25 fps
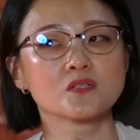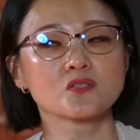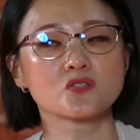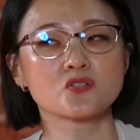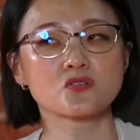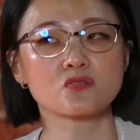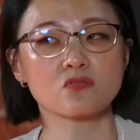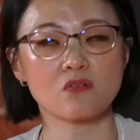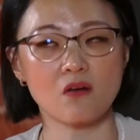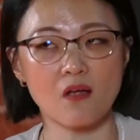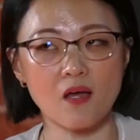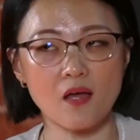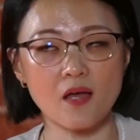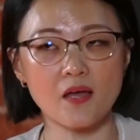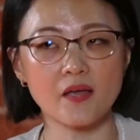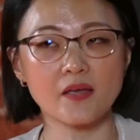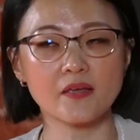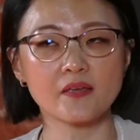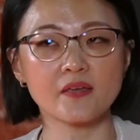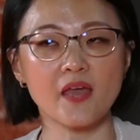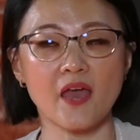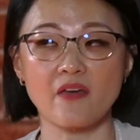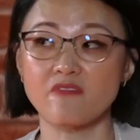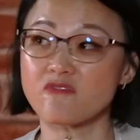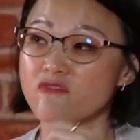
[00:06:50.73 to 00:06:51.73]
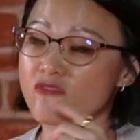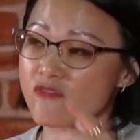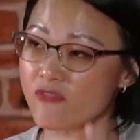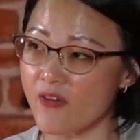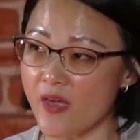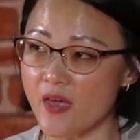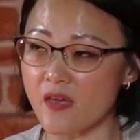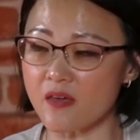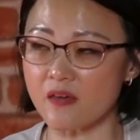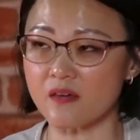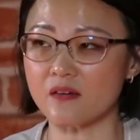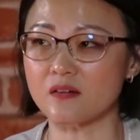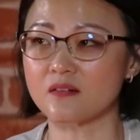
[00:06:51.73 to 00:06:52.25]
try and
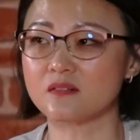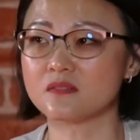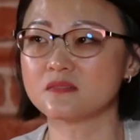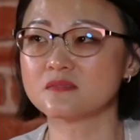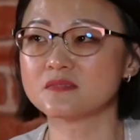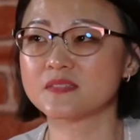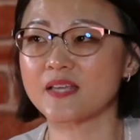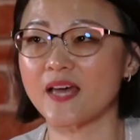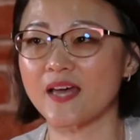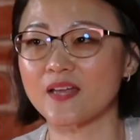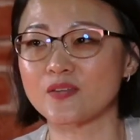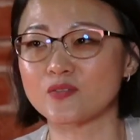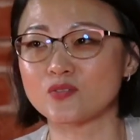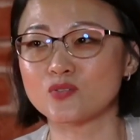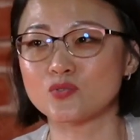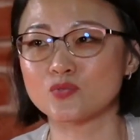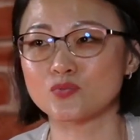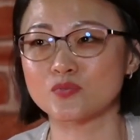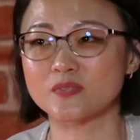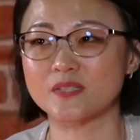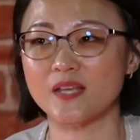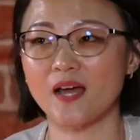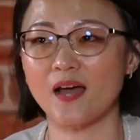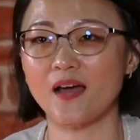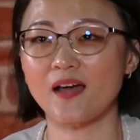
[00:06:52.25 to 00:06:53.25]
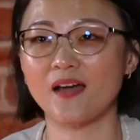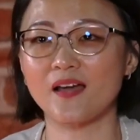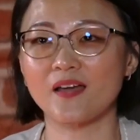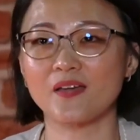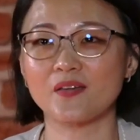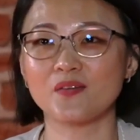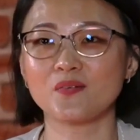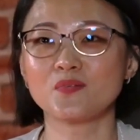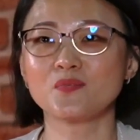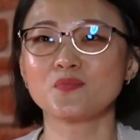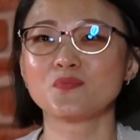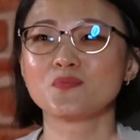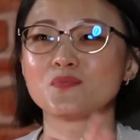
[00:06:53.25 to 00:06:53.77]
fail than to
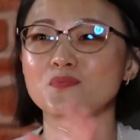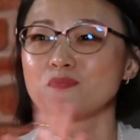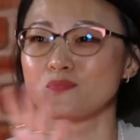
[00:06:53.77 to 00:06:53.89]
die